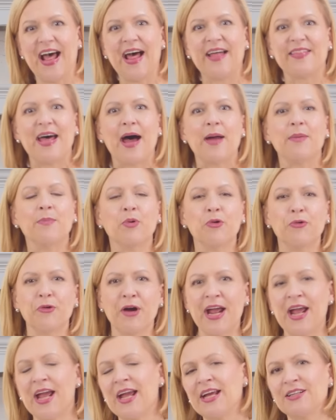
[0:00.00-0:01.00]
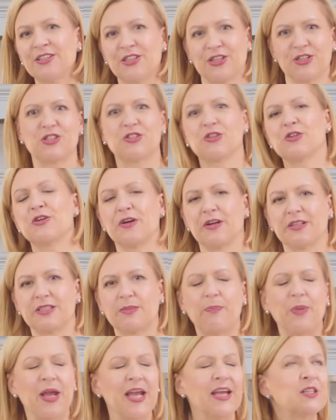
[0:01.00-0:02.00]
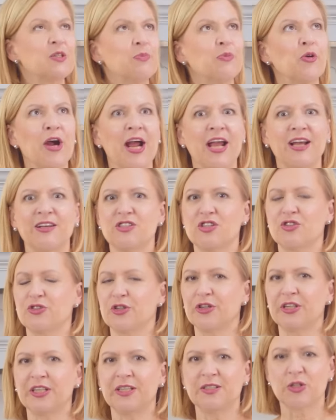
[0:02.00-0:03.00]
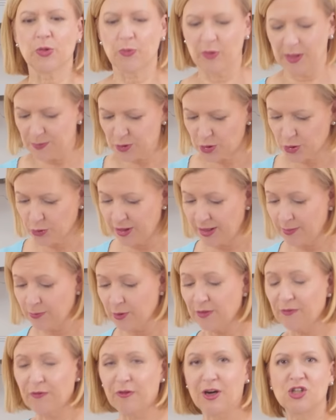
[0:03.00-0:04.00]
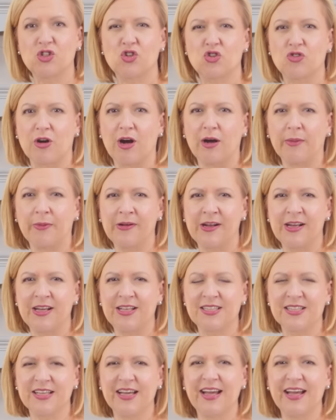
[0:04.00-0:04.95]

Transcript: That meringue dessert, baked meringue stirred into whipped cream with fresh strawberries,